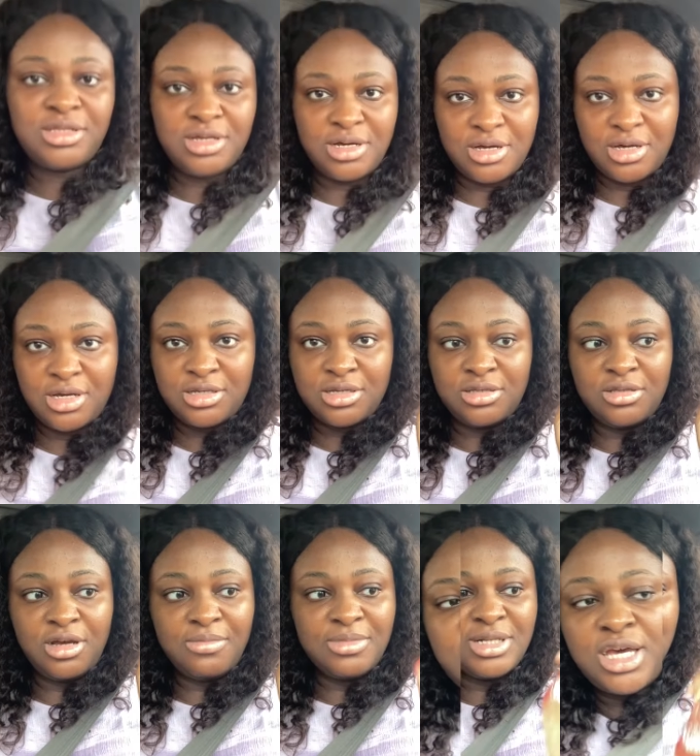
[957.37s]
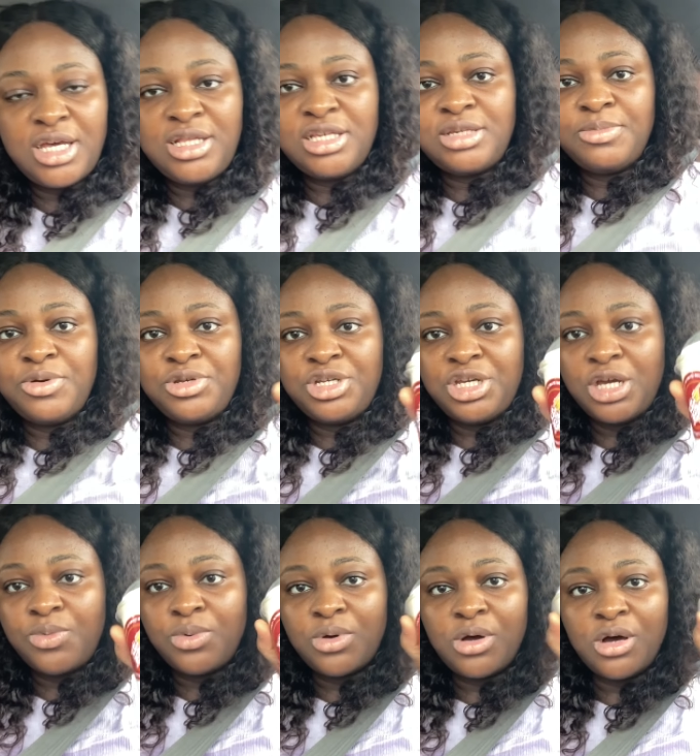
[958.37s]
dog so normally this
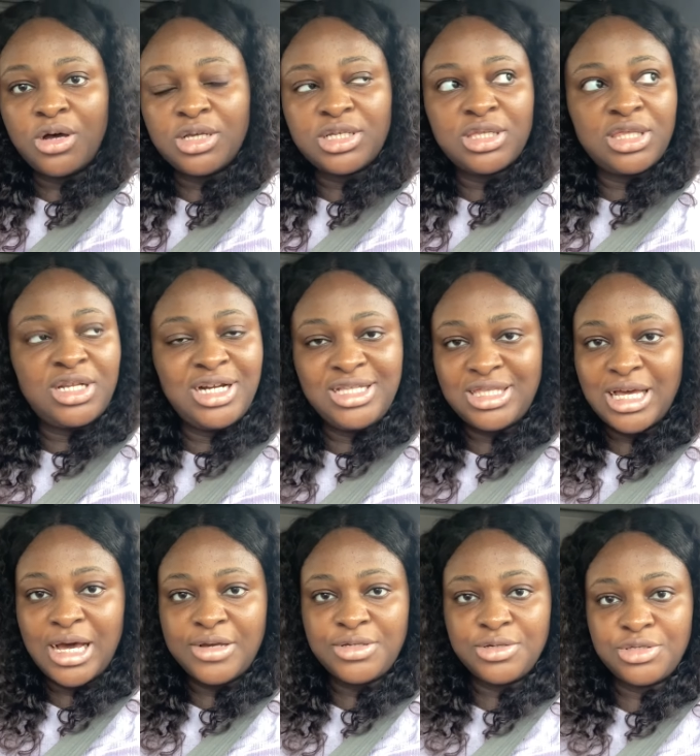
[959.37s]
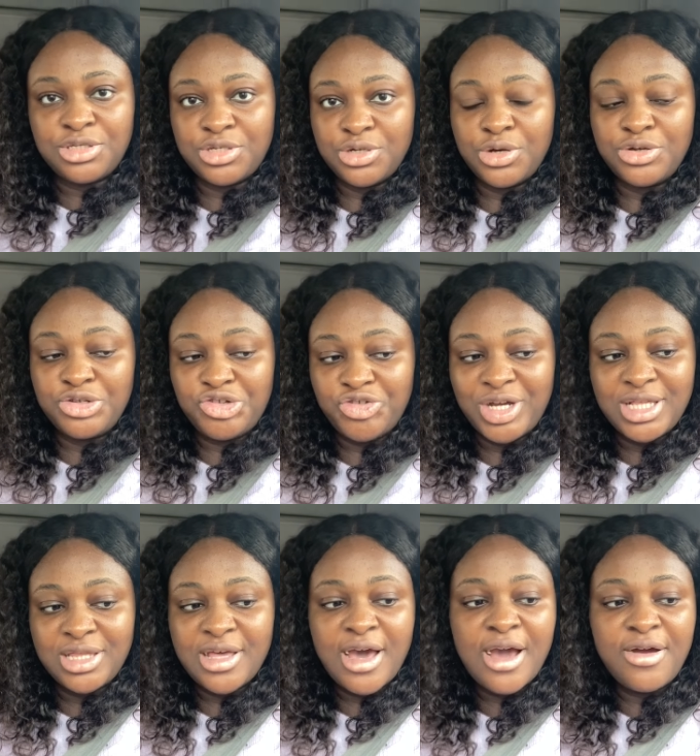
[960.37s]
milkshake will cost 3200
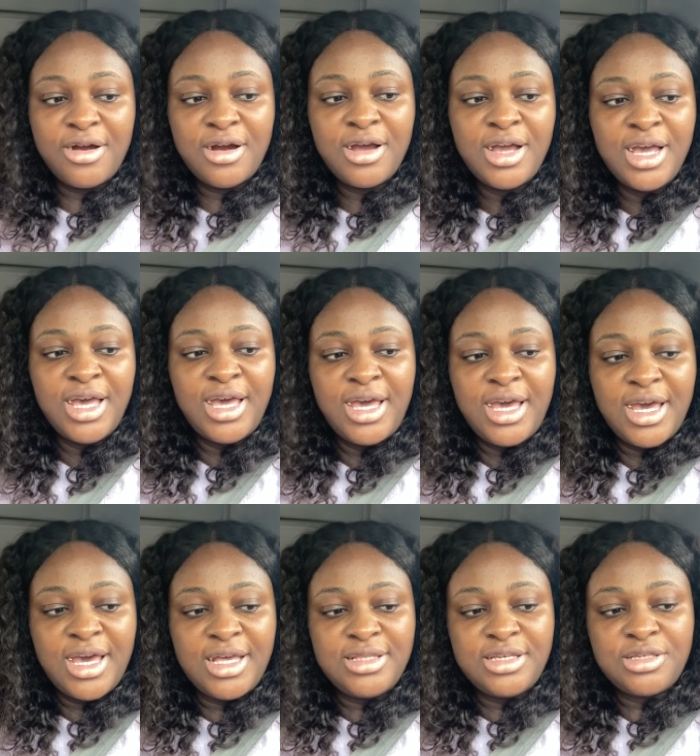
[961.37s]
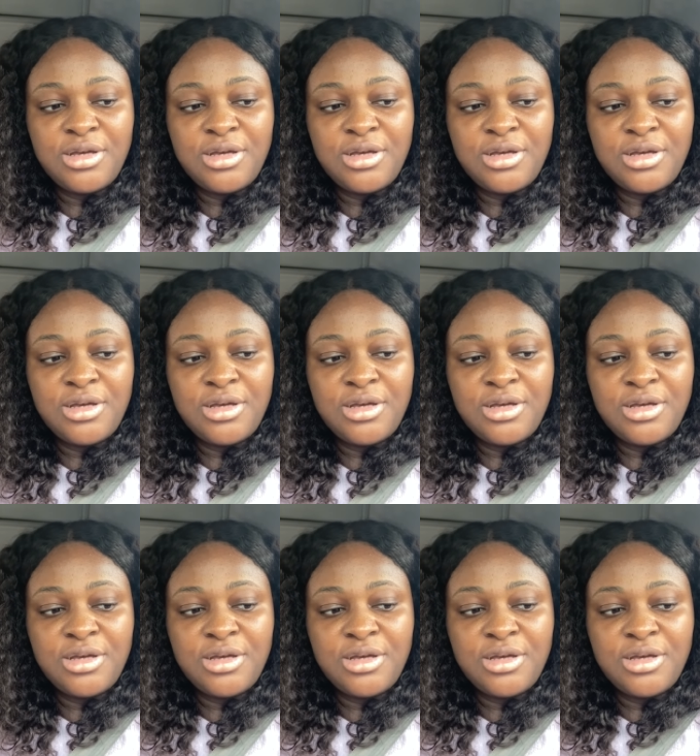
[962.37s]
naira and this